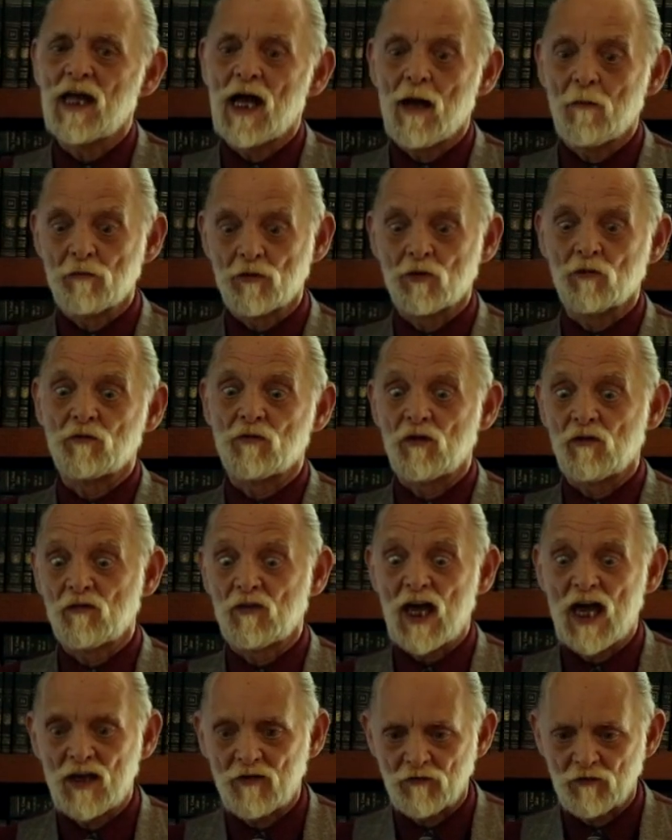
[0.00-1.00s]
absolute
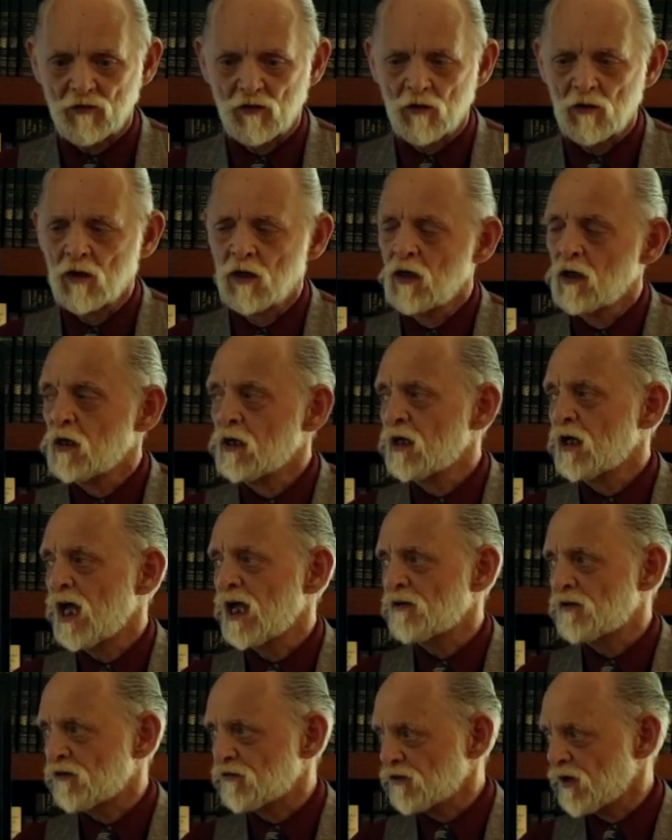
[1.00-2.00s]
disaster
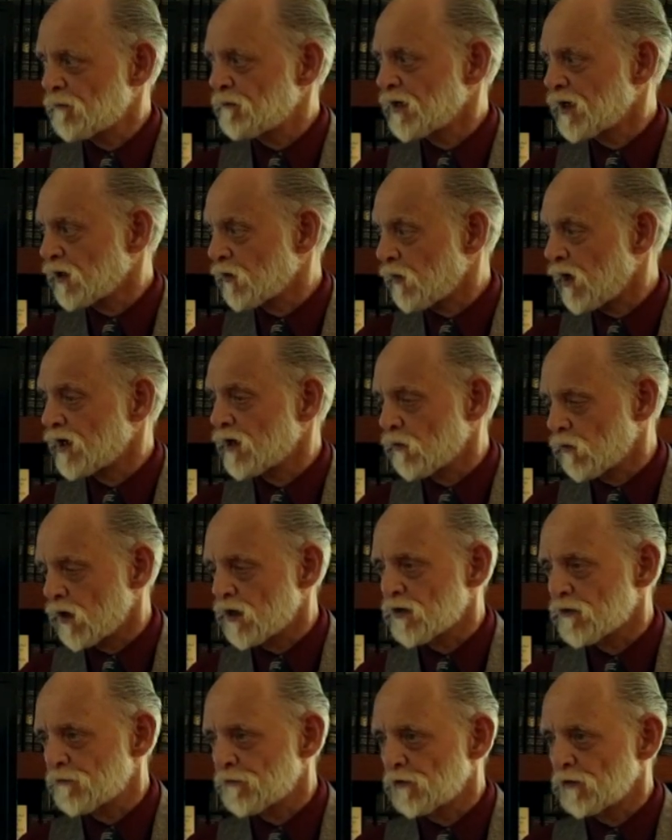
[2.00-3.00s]
into something great and
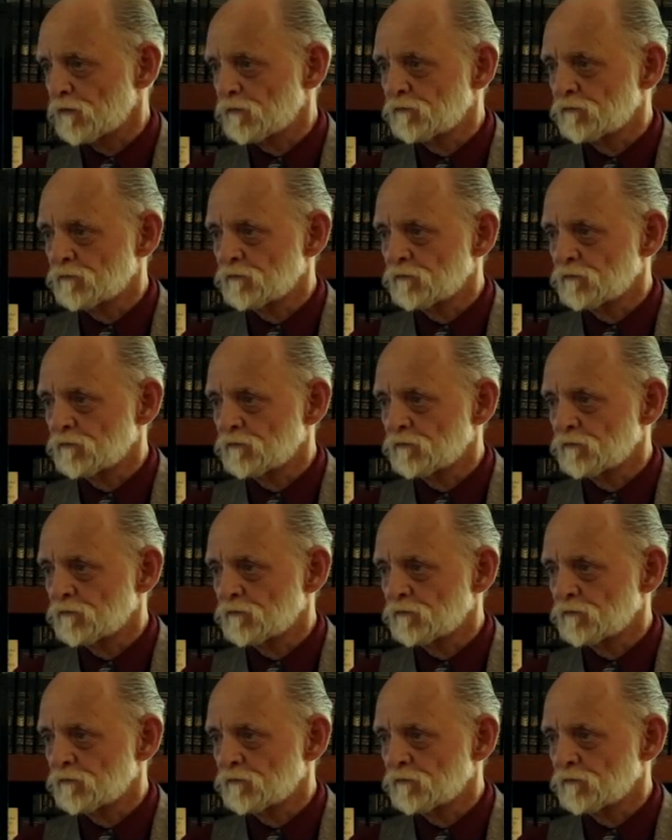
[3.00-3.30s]
wonderful.